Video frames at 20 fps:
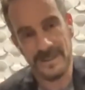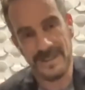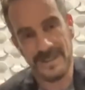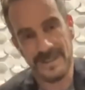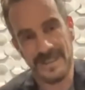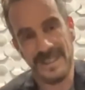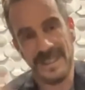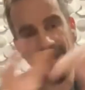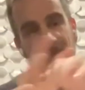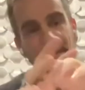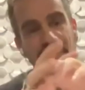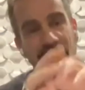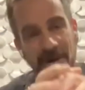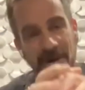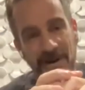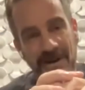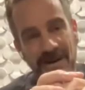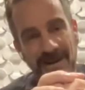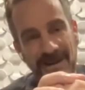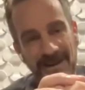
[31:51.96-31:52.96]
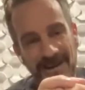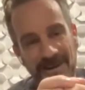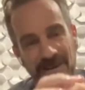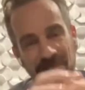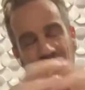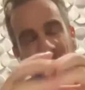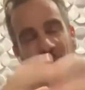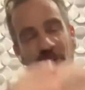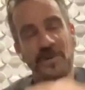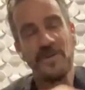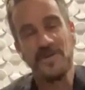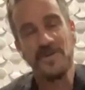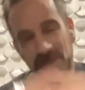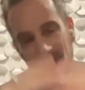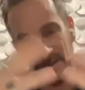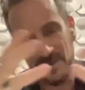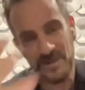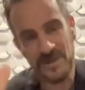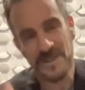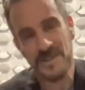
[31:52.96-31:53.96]
team composed to do
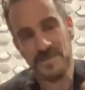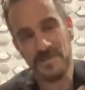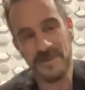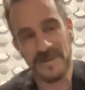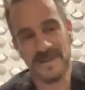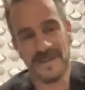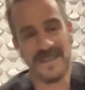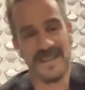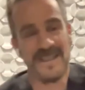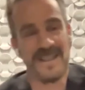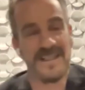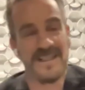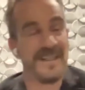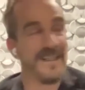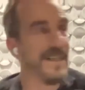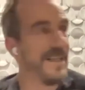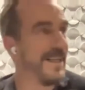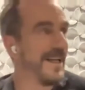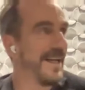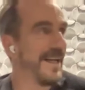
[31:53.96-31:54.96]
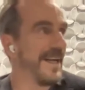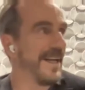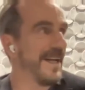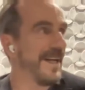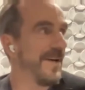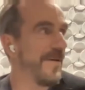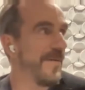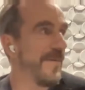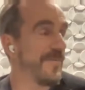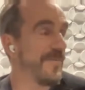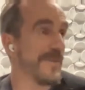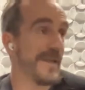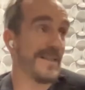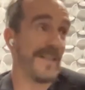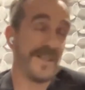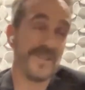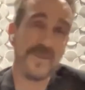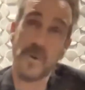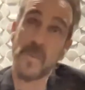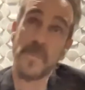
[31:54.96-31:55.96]
this building, and um, and that's
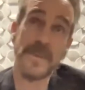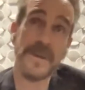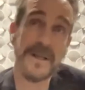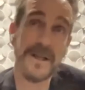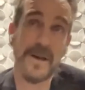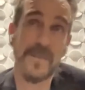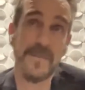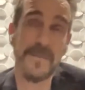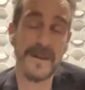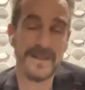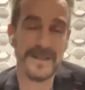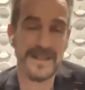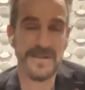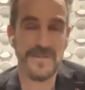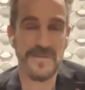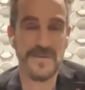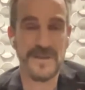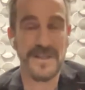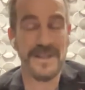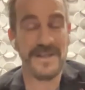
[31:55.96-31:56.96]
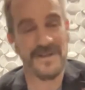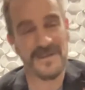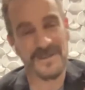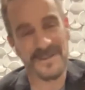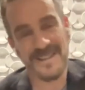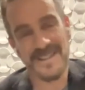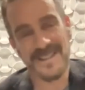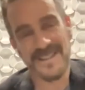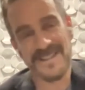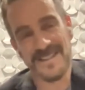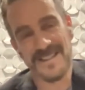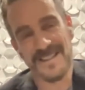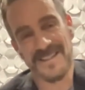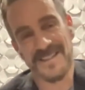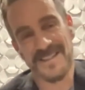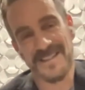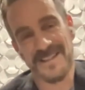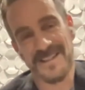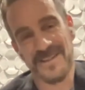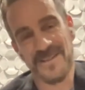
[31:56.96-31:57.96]
opening up by the end of the year. And it's it's a,
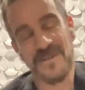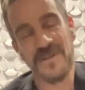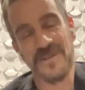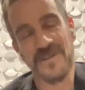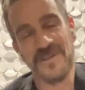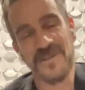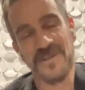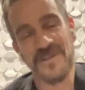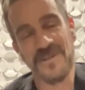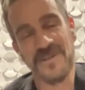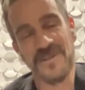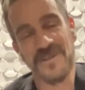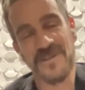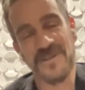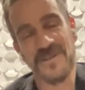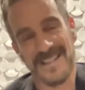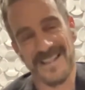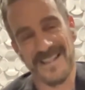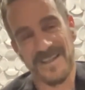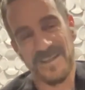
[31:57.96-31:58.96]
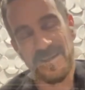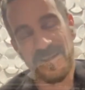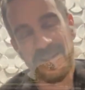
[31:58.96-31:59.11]
you, you'll see it's a. It's